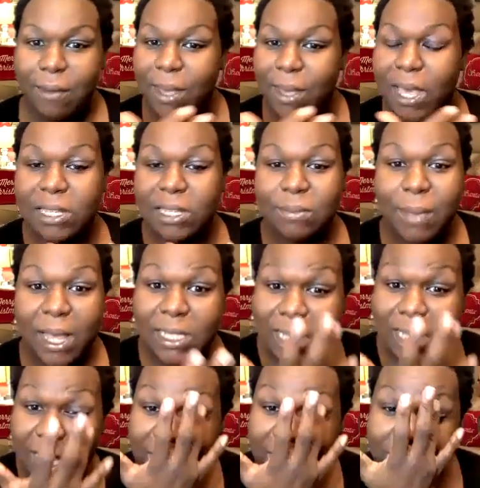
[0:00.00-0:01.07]
because my
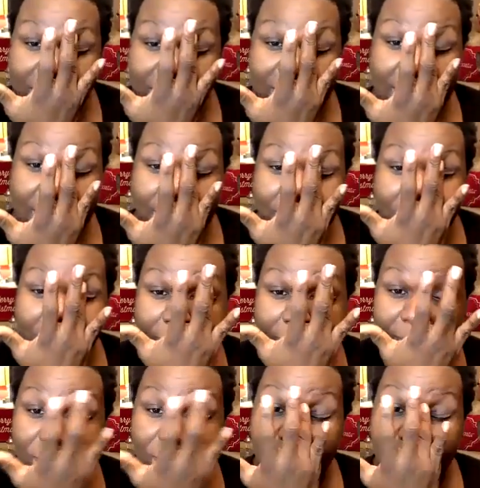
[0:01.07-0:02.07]
skin changed after having